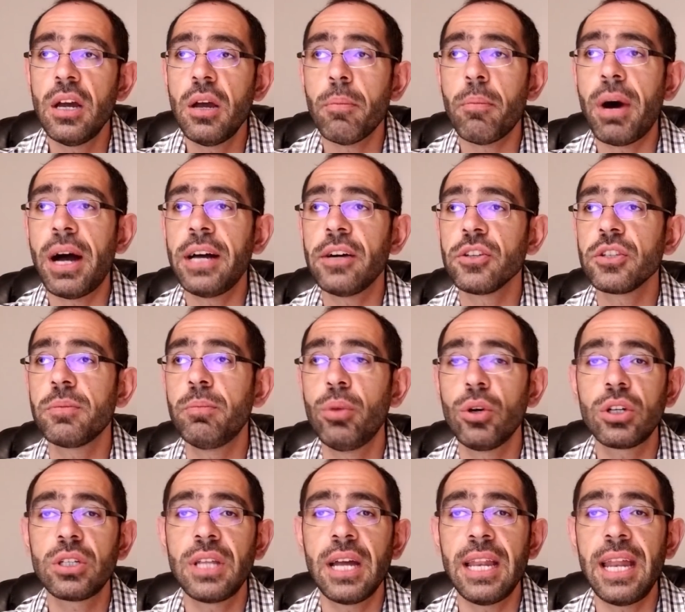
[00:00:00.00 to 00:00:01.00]
miles
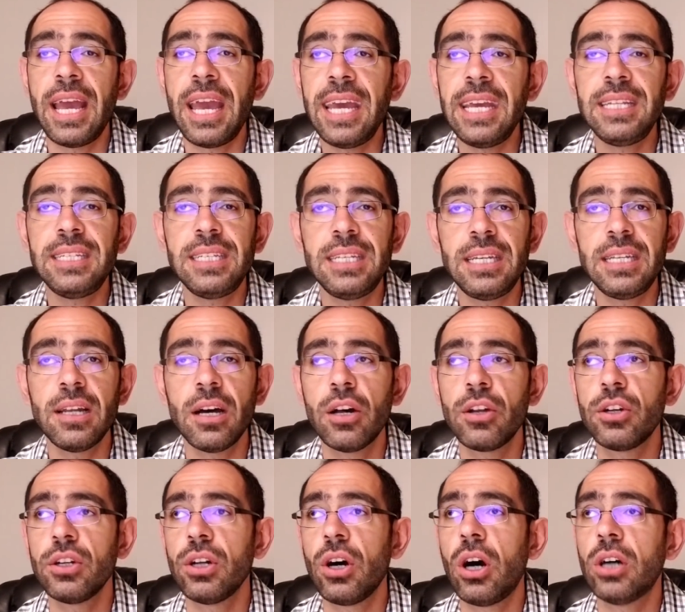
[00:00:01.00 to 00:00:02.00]
booked at
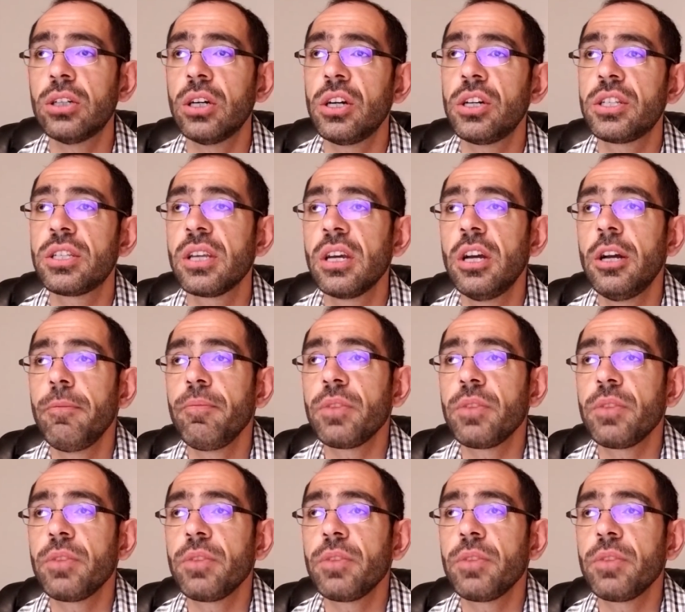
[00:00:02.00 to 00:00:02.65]
$1,800.